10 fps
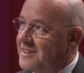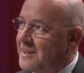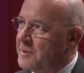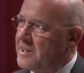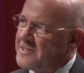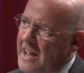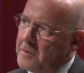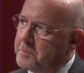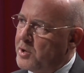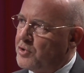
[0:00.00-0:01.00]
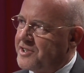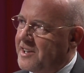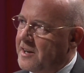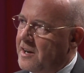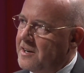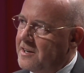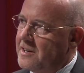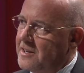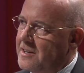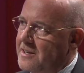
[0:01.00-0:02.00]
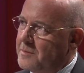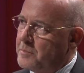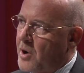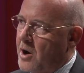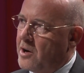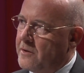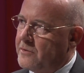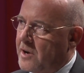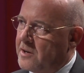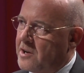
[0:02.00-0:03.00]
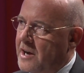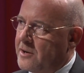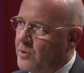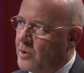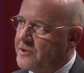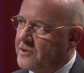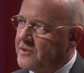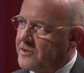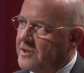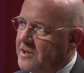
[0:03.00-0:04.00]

I mean, is that a built-in part of online courses?